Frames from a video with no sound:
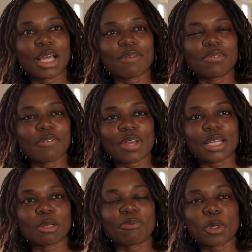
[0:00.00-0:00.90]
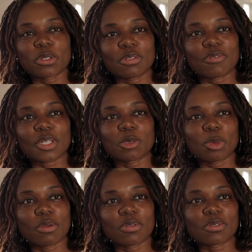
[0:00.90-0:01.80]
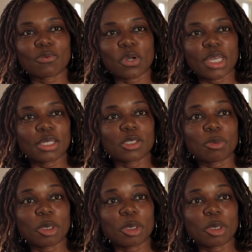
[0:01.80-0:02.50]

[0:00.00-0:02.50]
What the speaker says: have never had a positive experience of what it is to be